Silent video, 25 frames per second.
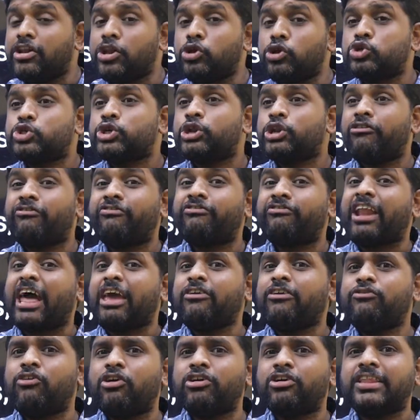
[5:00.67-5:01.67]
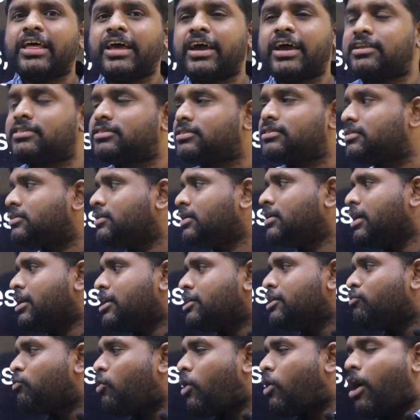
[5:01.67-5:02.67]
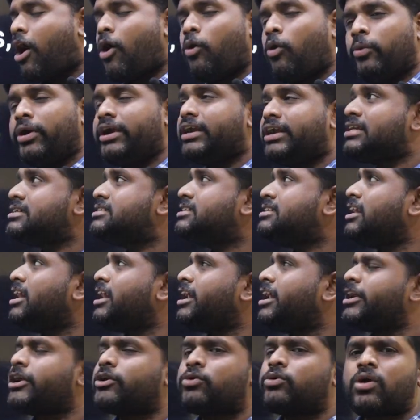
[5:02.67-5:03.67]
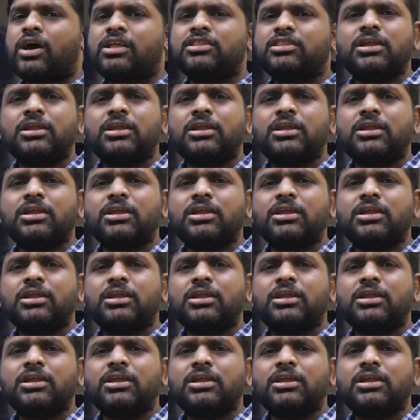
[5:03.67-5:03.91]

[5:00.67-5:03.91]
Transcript: evolution of life on the earth, how it is related